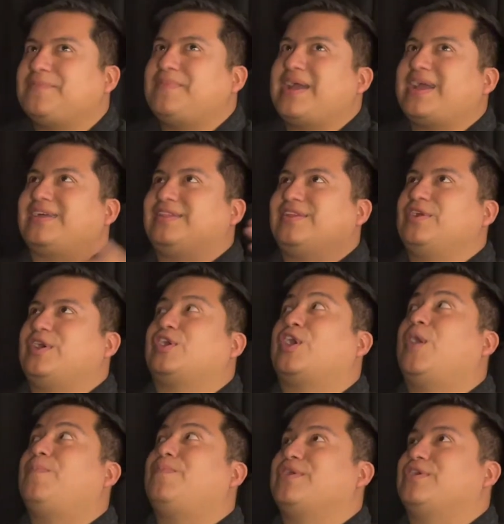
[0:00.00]
back a little, a
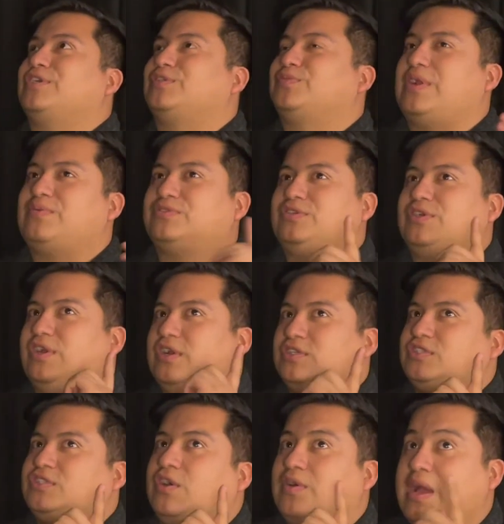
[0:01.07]
couple years when I was younger.
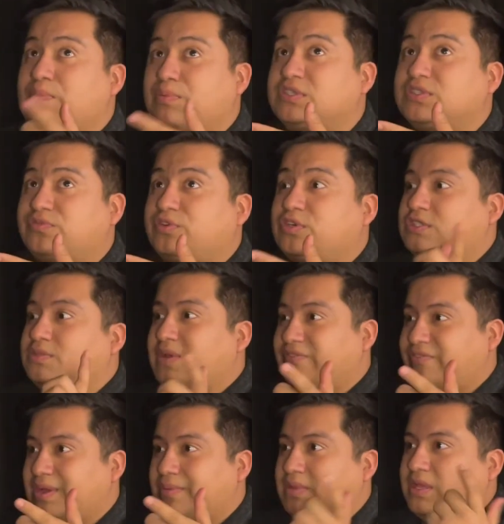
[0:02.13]
So I was the first in my
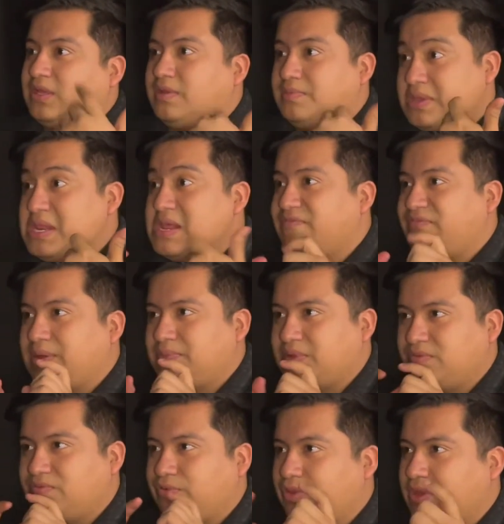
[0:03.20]
family, immediate
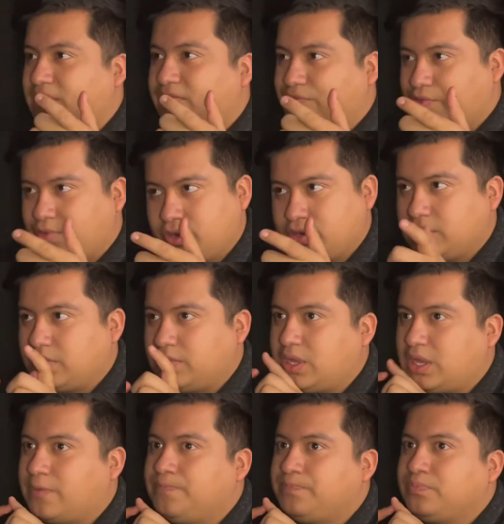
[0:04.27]
family, for that four-year
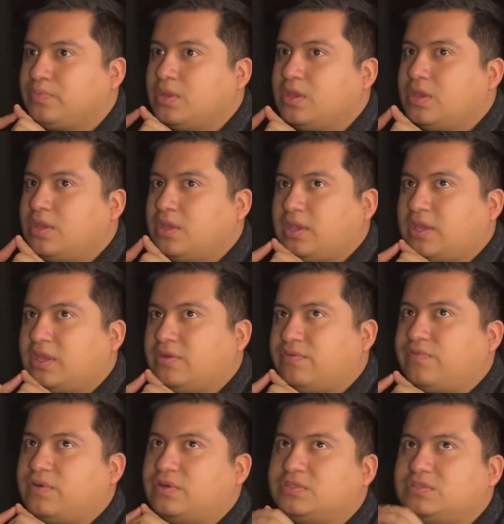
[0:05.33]
degree. And
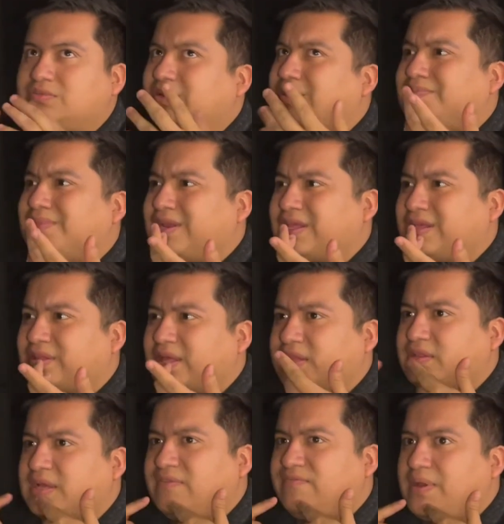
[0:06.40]
first in many, like,
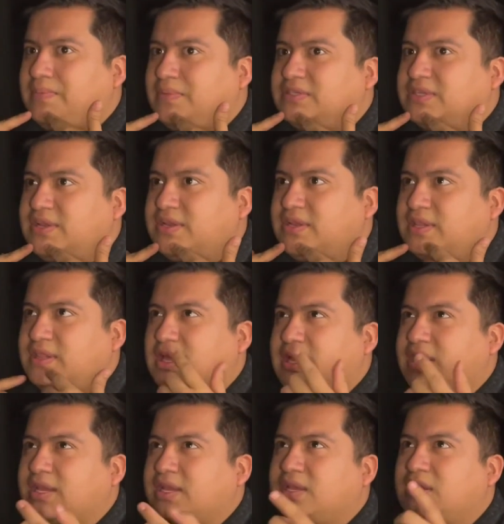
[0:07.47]
I have families that did,
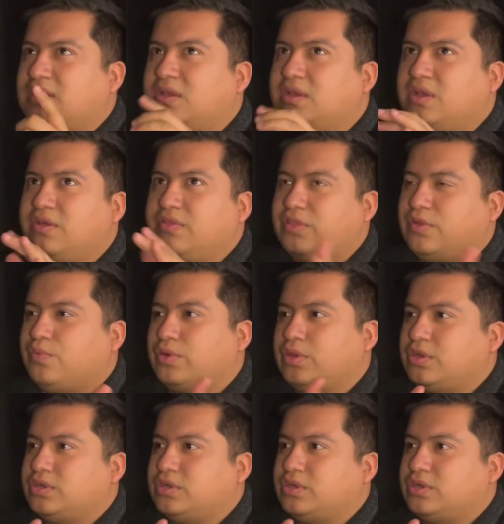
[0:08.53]
like... the 1 year